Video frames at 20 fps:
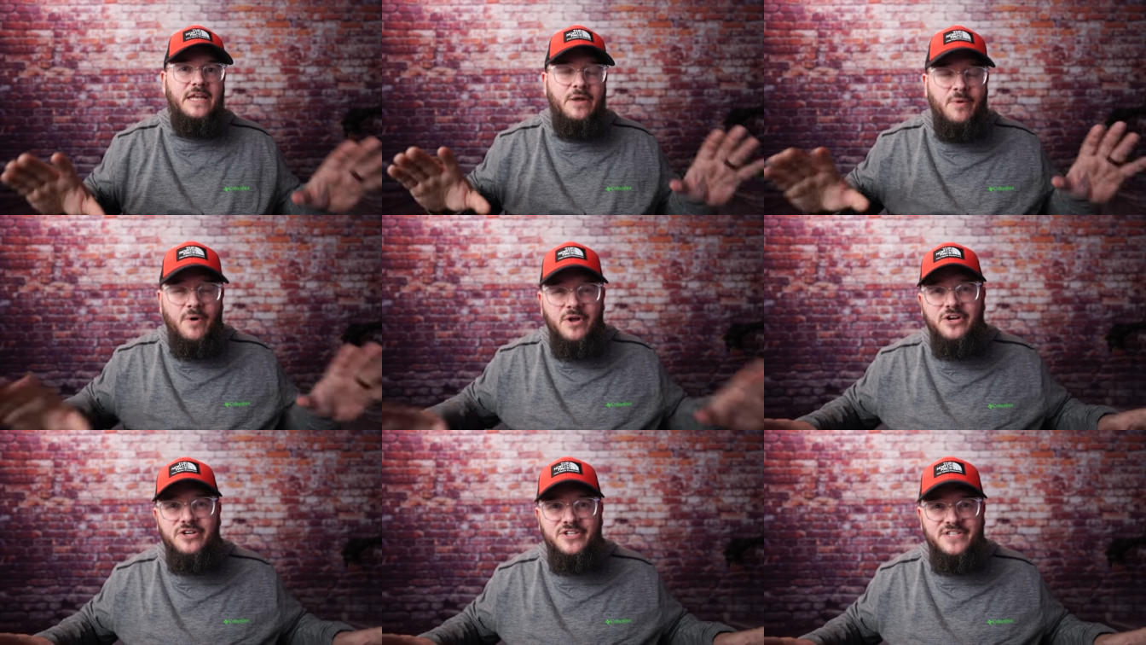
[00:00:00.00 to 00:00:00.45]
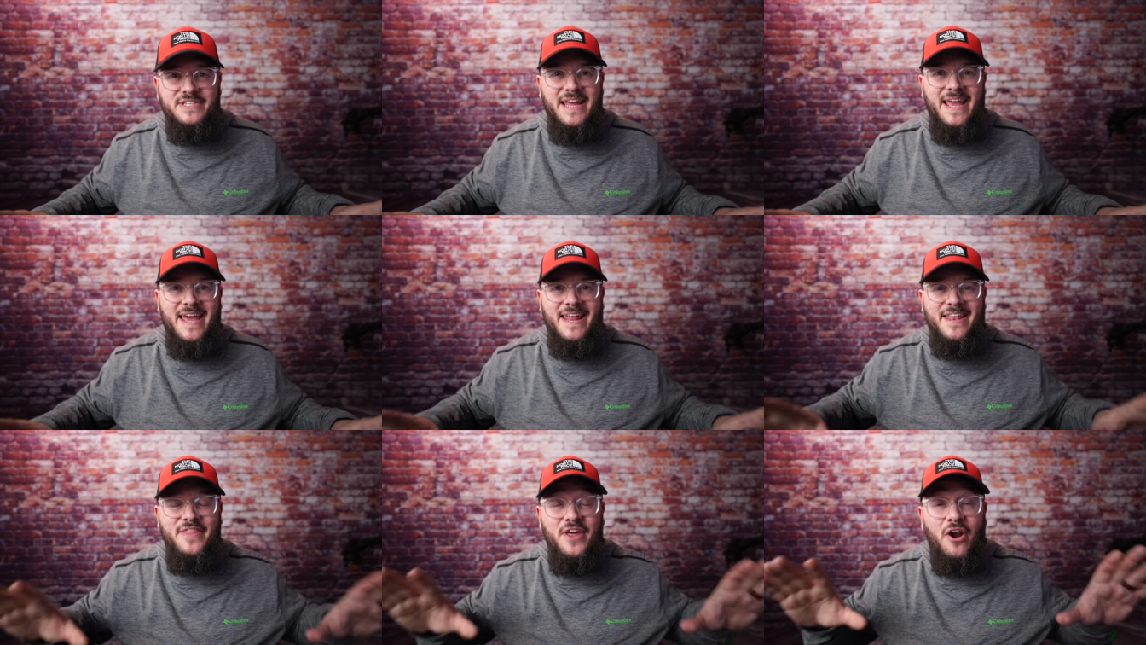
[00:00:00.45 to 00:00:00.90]
Now
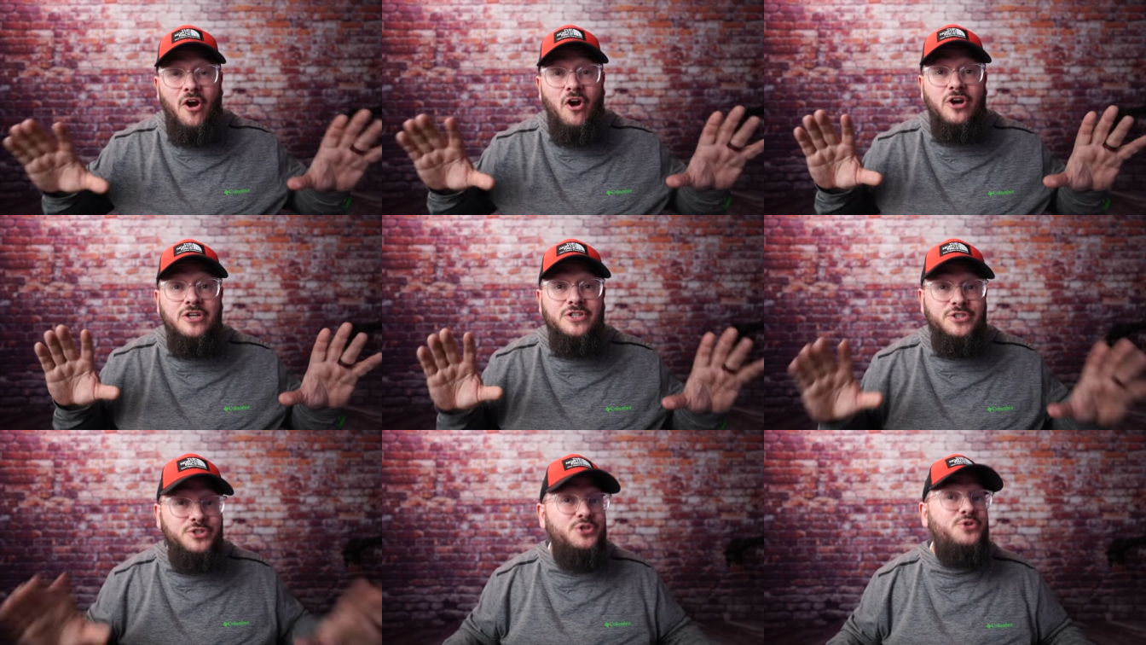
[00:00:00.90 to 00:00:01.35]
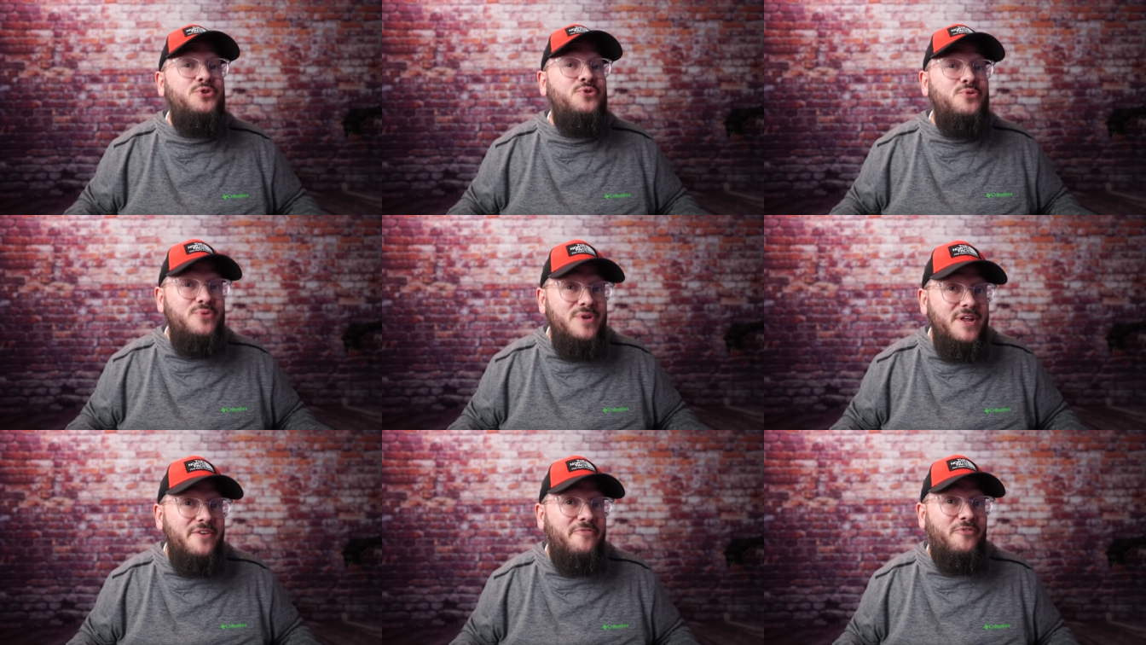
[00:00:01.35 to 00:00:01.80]
understand, there are
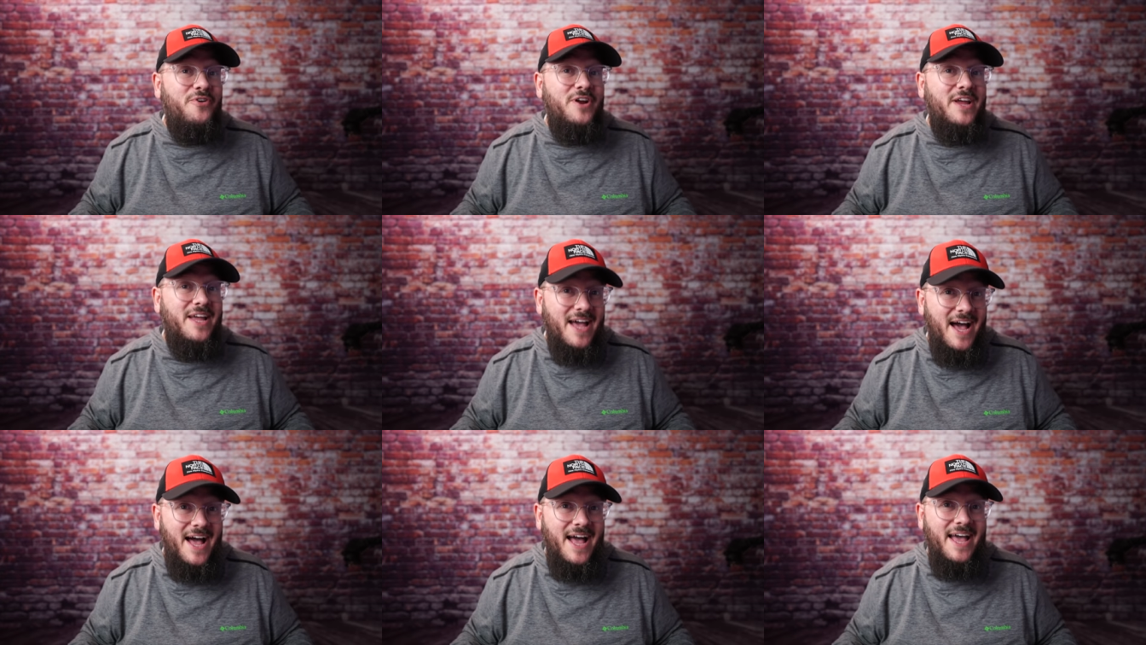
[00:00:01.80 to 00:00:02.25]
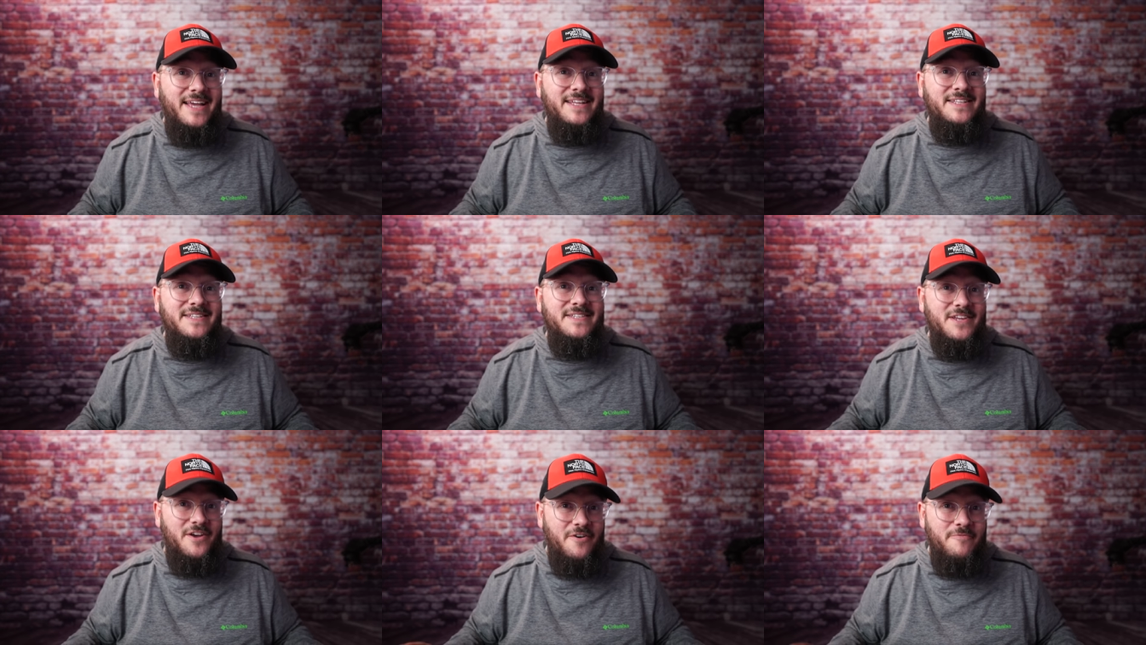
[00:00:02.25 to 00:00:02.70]
two different
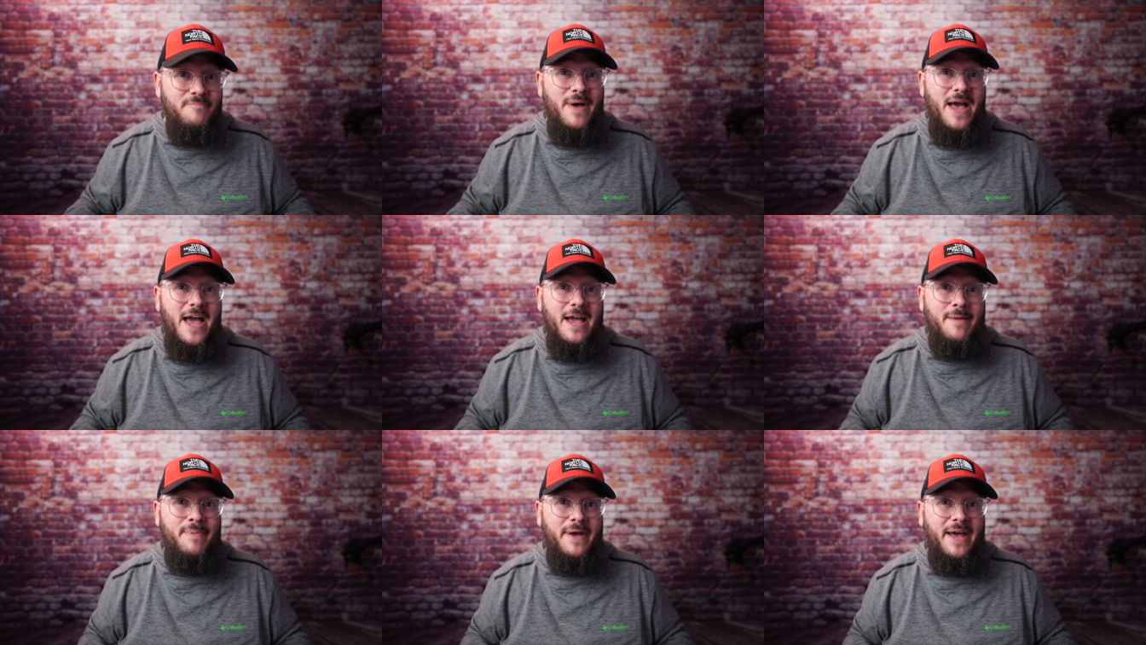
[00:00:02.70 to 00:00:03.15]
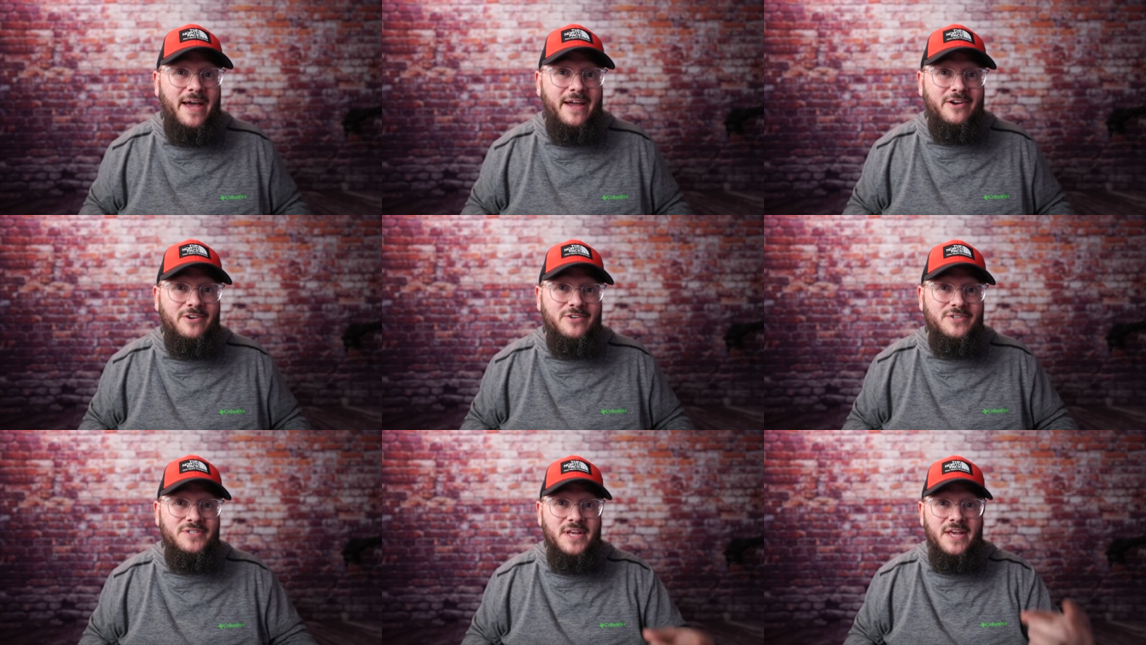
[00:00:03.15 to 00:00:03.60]
kinds of
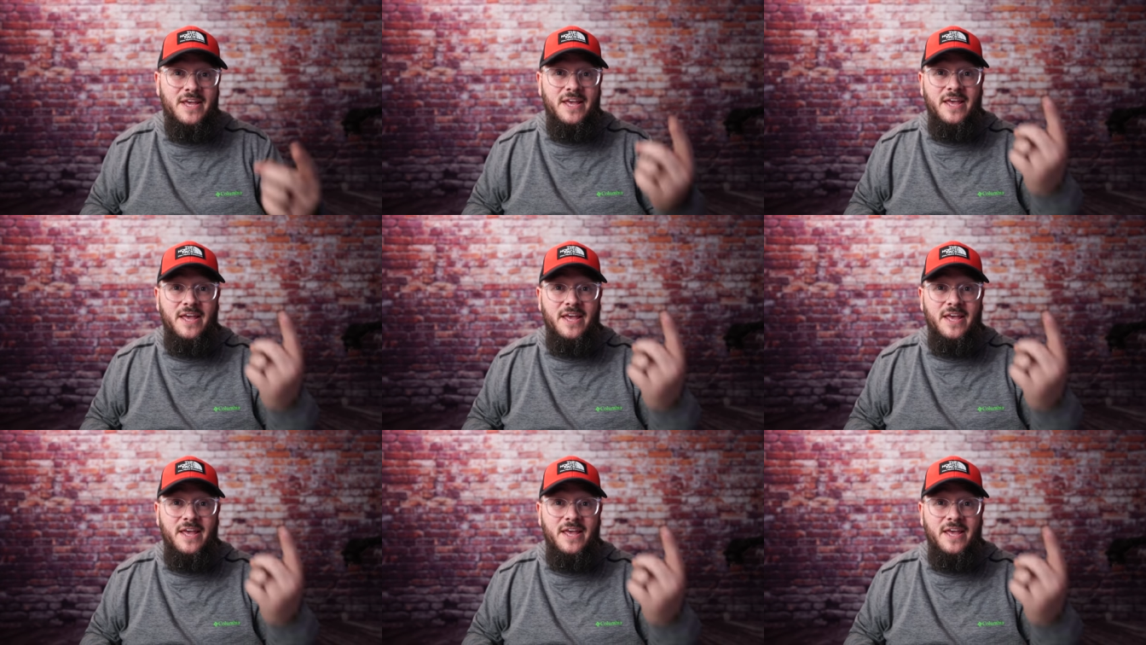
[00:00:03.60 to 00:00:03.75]
backpackers.